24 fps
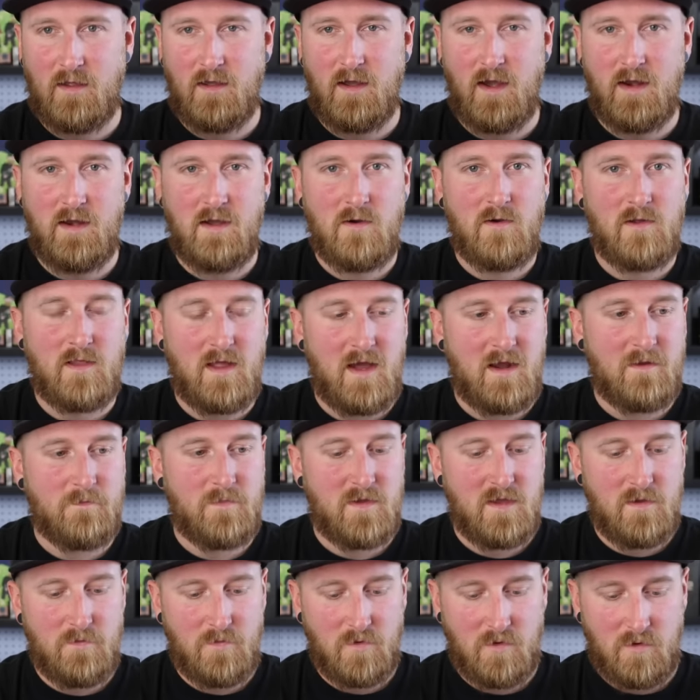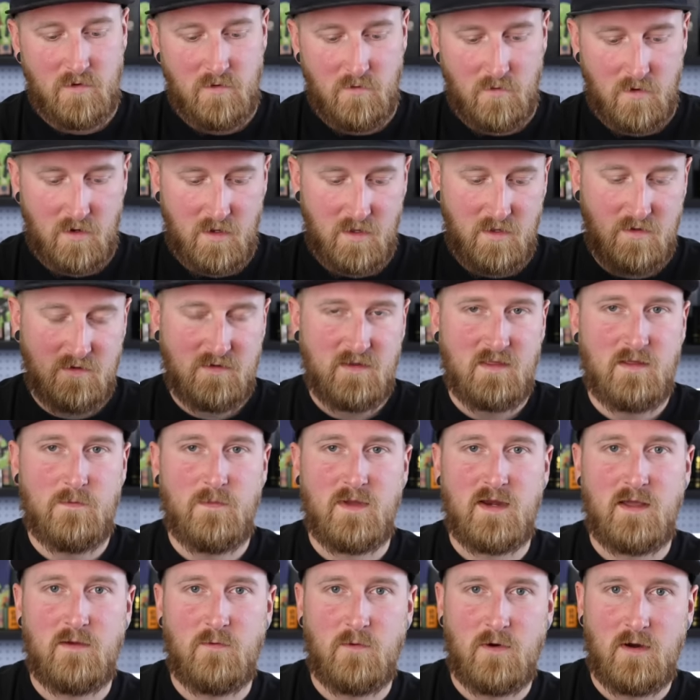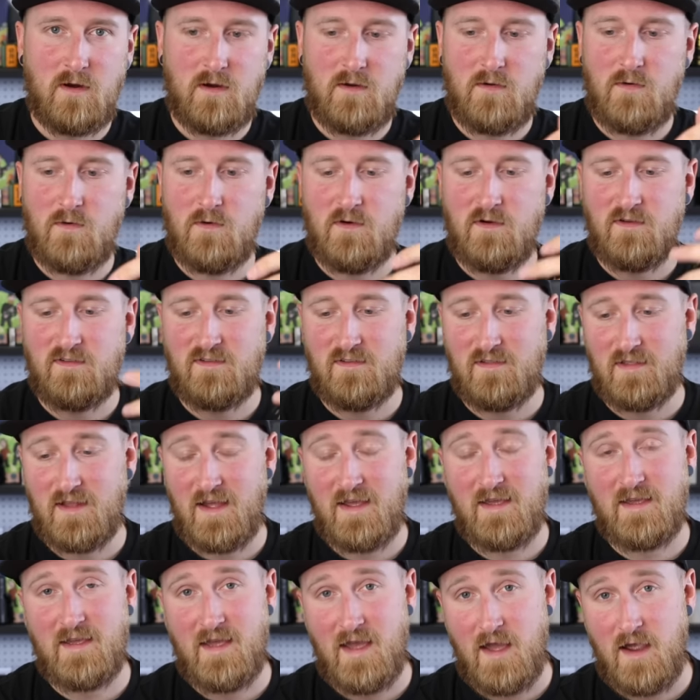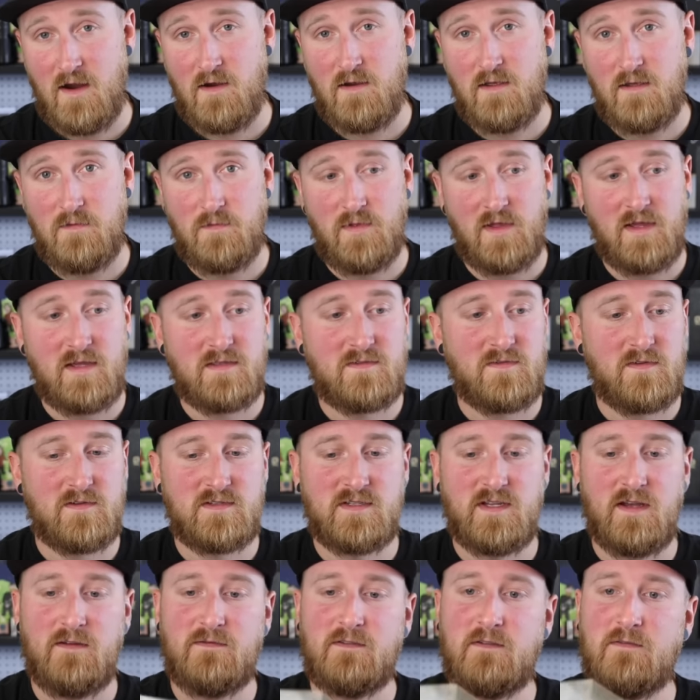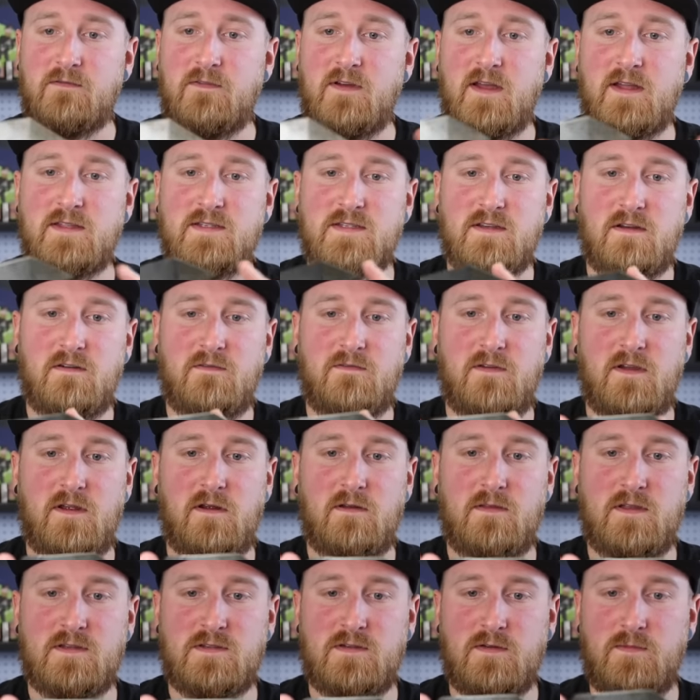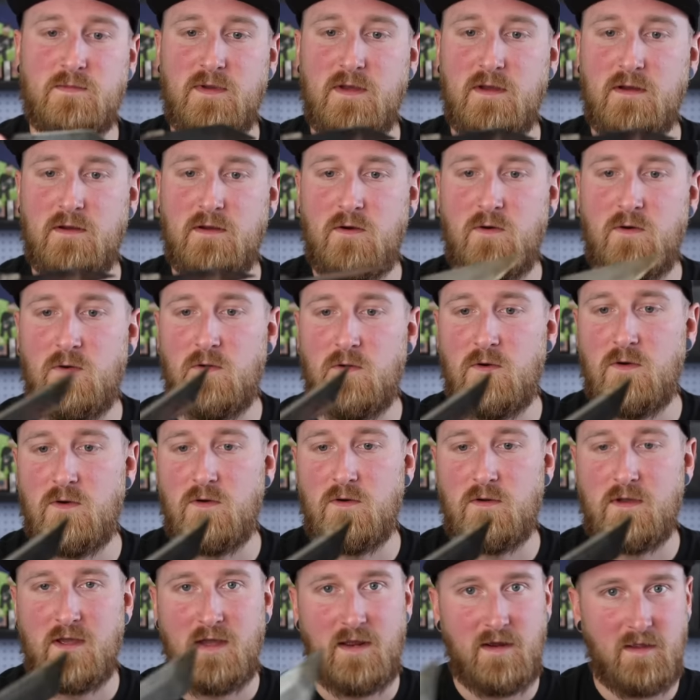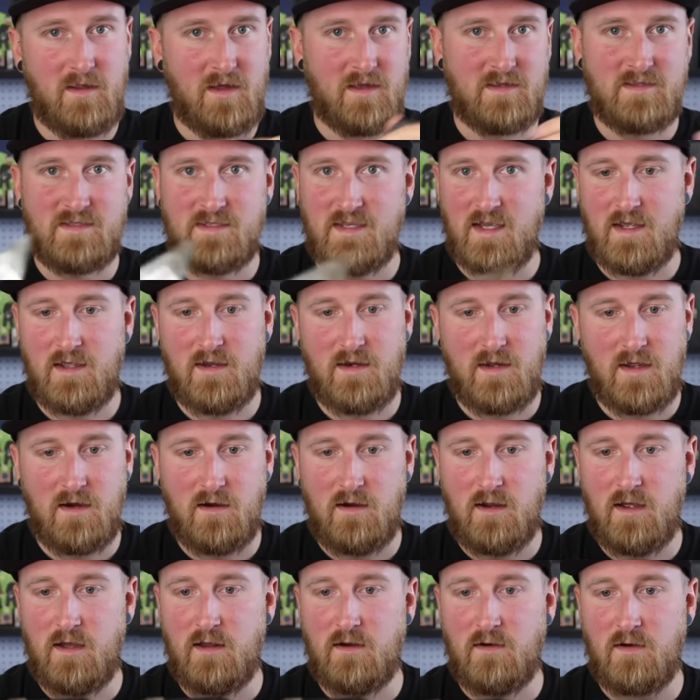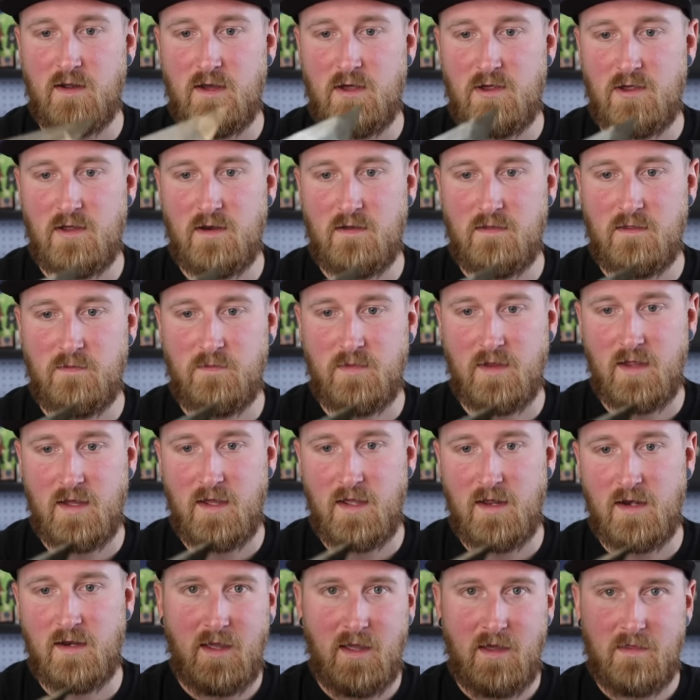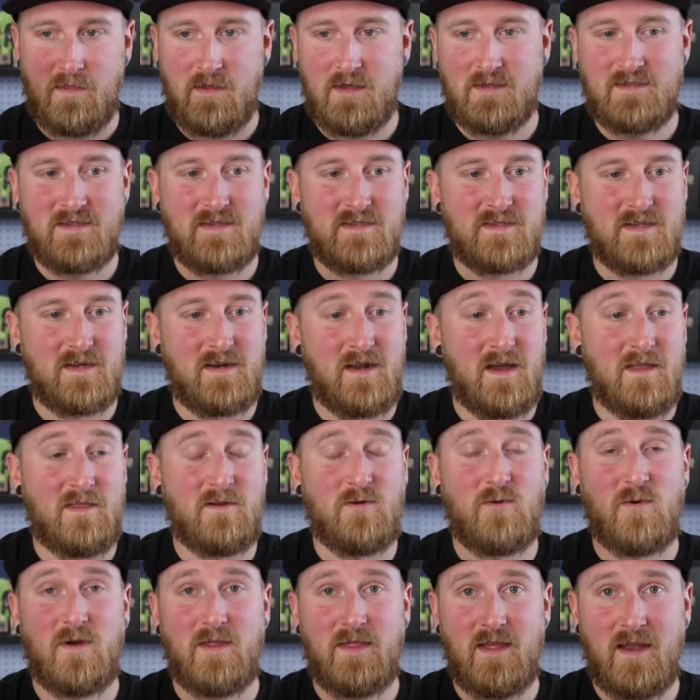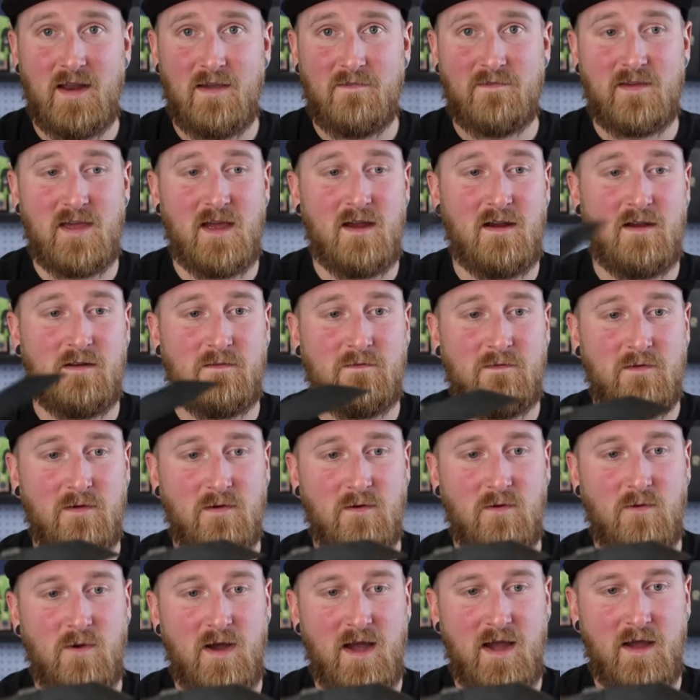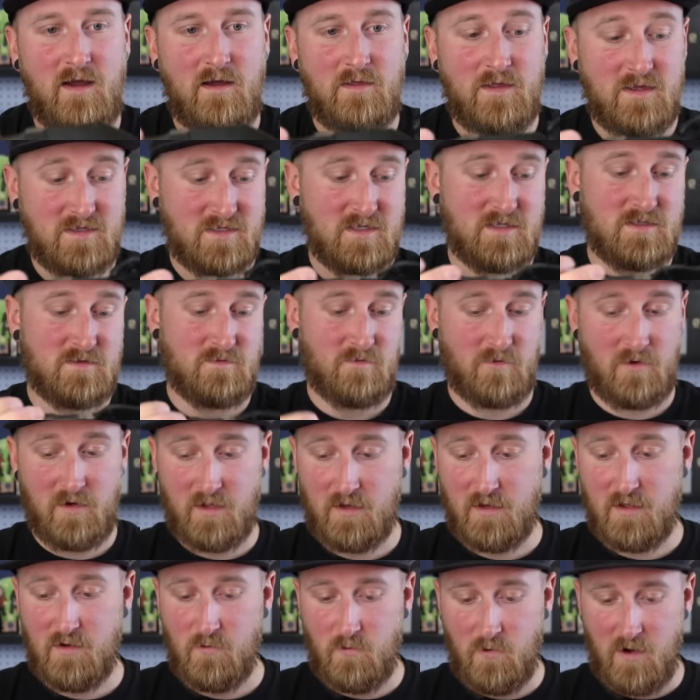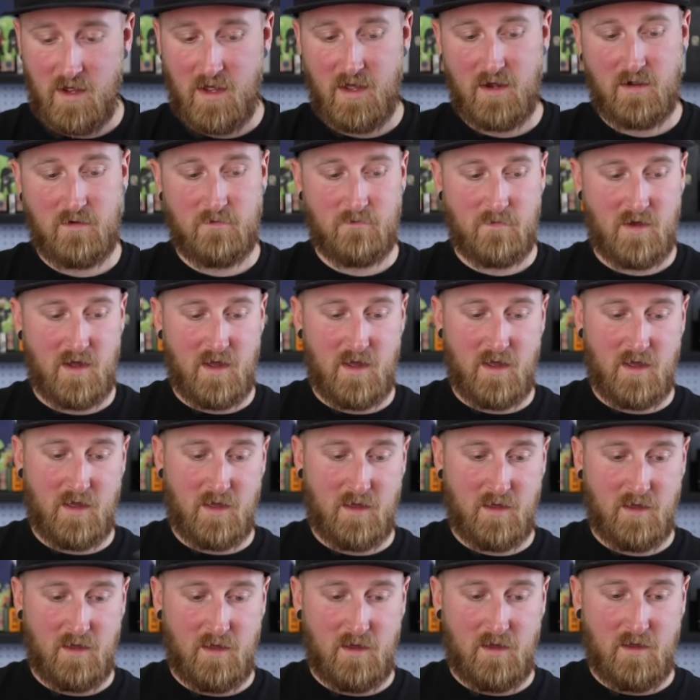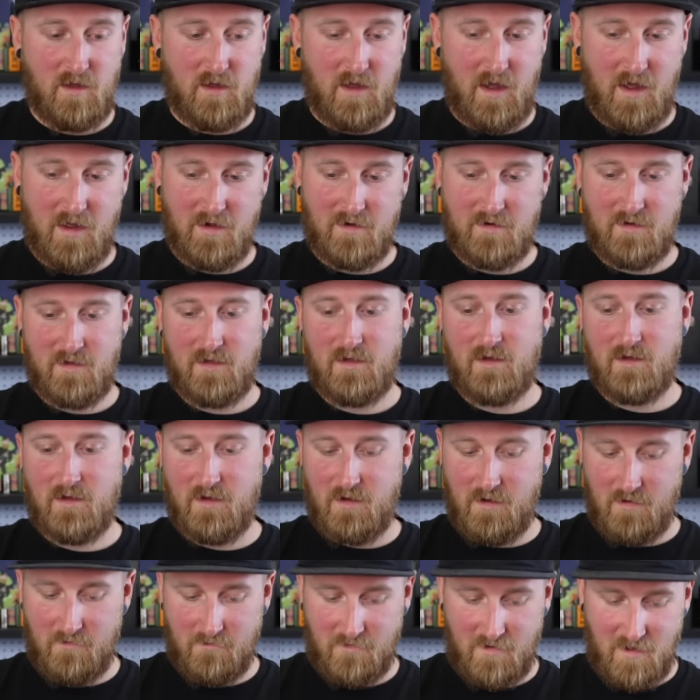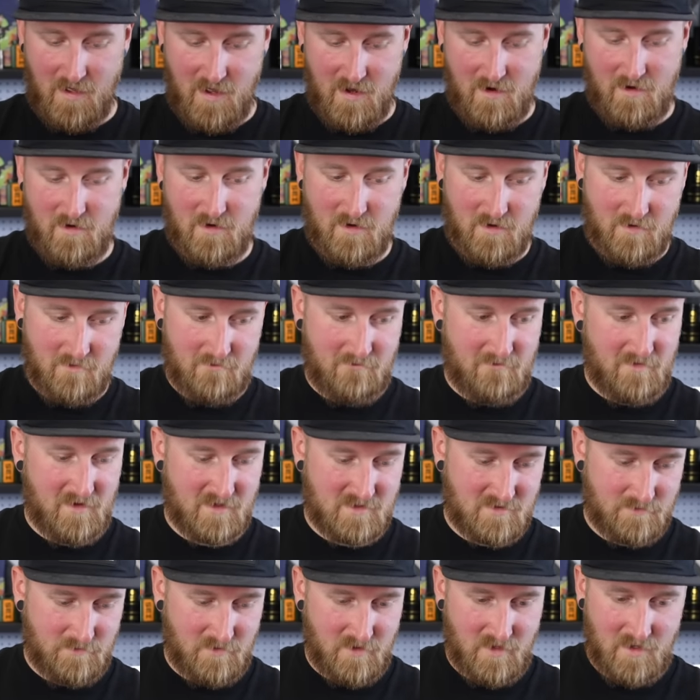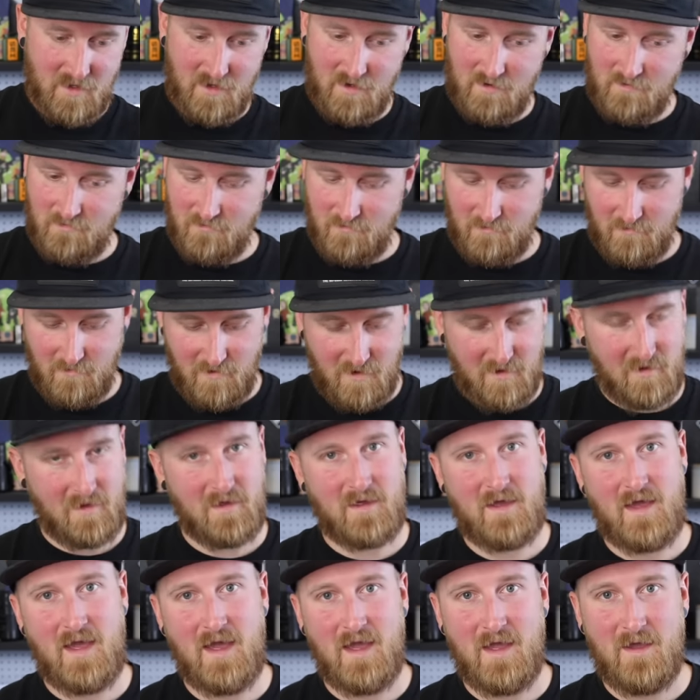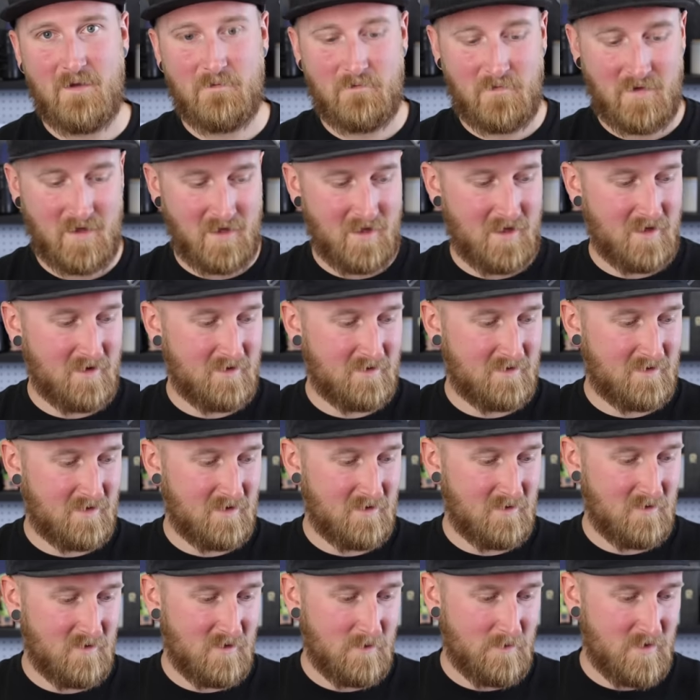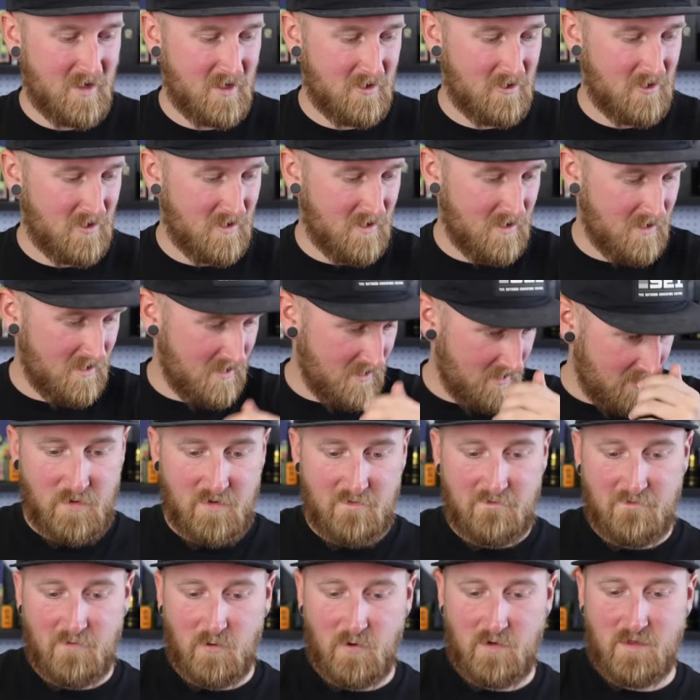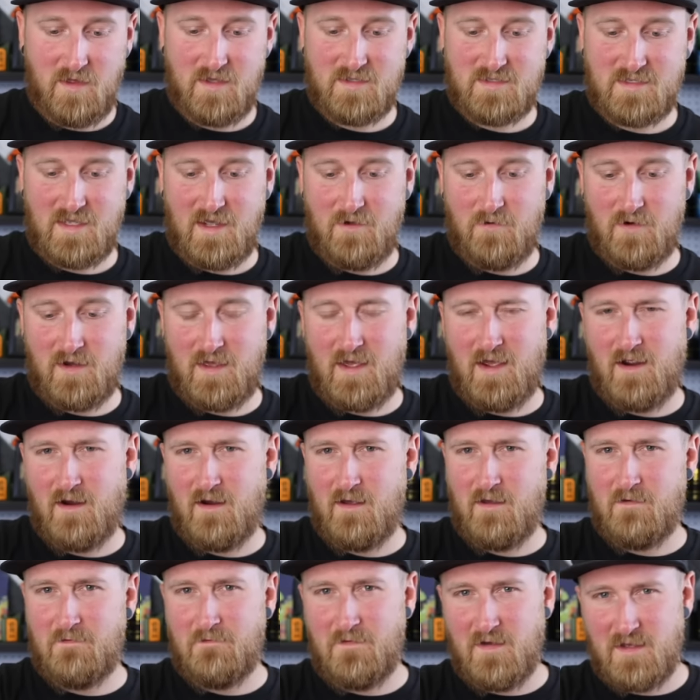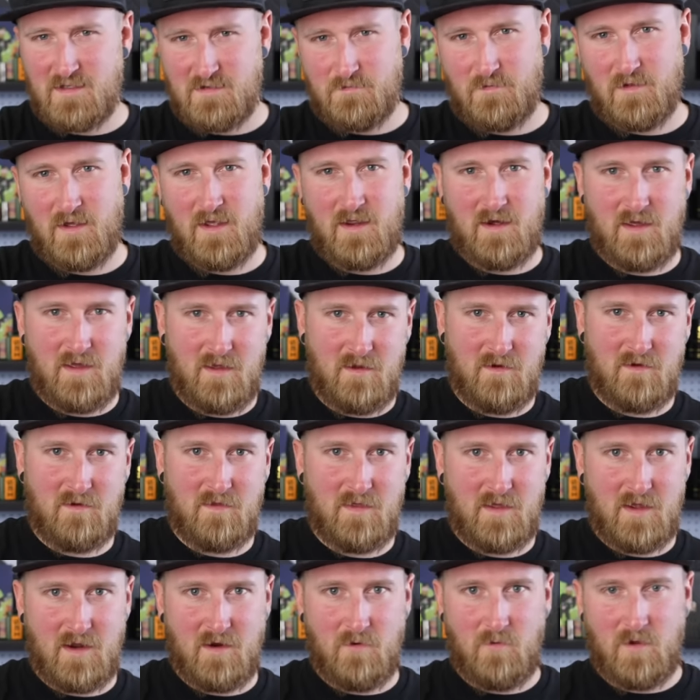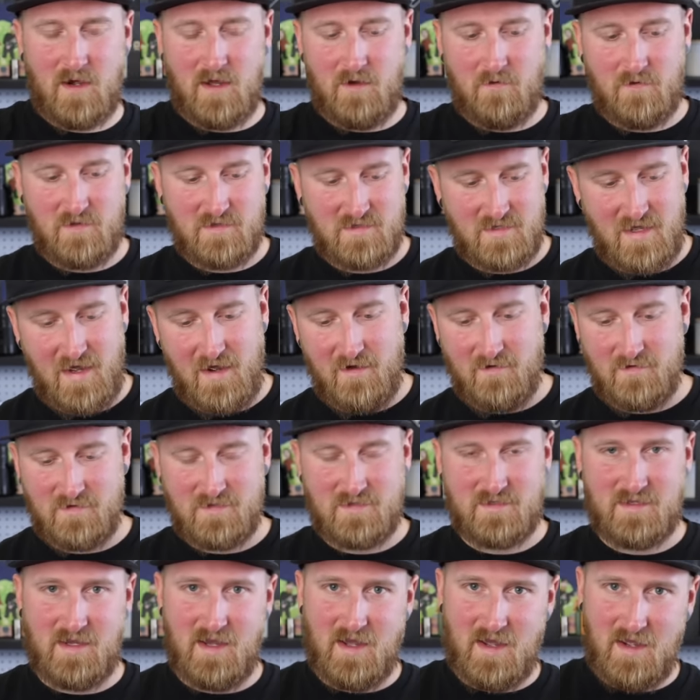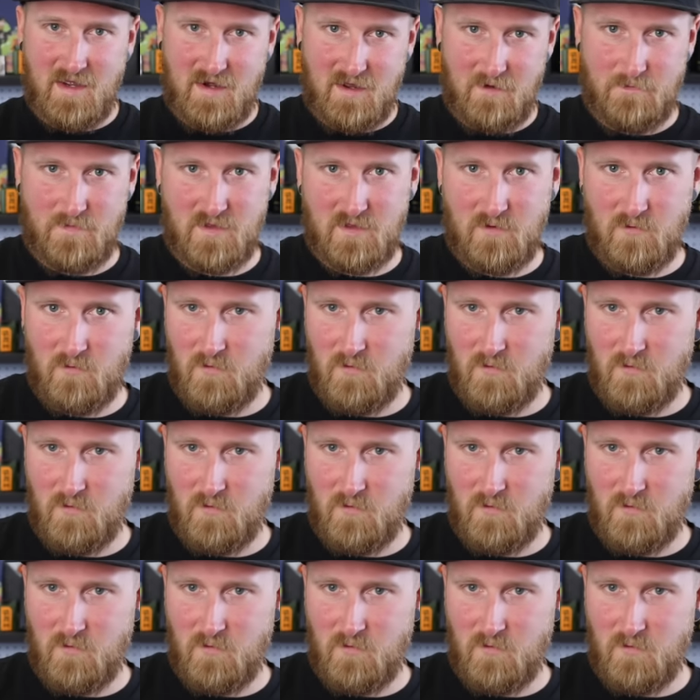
I know a lot of people who are into the Mini Workhorse like carrying blades for self-defense, so I figured this would be a cool kind of like secondary iteration of the blade. And this is another one that I've carried for a while. This is really when my idea of carrying a fixed blade really came into the picture. Before this, I would carry a fixed blade here and there when I was outside up in the